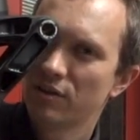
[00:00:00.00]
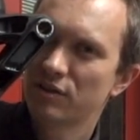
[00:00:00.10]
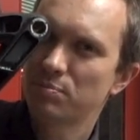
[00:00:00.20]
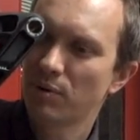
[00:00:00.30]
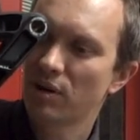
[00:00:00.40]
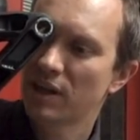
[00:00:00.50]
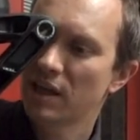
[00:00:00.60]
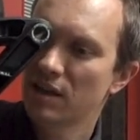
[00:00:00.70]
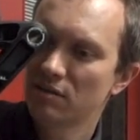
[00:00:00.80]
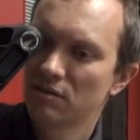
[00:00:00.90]
this bar
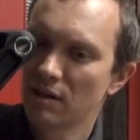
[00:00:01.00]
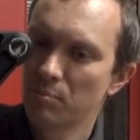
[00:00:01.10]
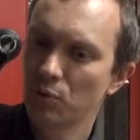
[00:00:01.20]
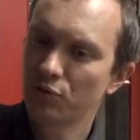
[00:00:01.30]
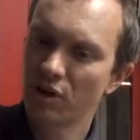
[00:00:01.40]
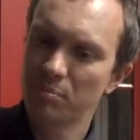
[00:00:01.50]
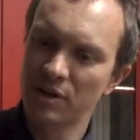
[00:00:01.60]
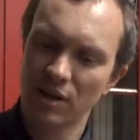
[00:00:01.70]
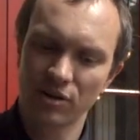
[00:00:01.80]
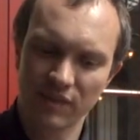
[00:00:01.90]
here then pulls up
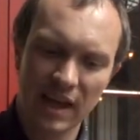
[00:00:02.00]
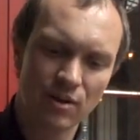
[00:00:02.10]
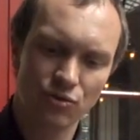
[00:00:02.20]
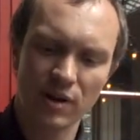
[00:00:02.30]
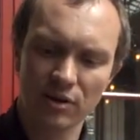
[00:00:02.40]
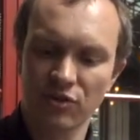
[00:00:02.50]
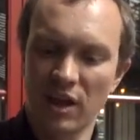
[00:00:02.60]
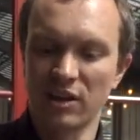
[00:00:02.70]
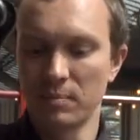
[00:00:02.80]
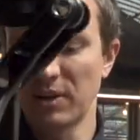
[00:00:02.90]
and it kind of counteracts
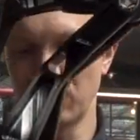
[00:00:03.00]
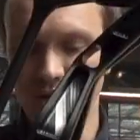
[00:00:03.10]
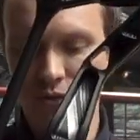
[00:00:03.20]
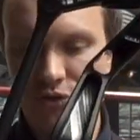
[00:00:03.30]
that, and it basically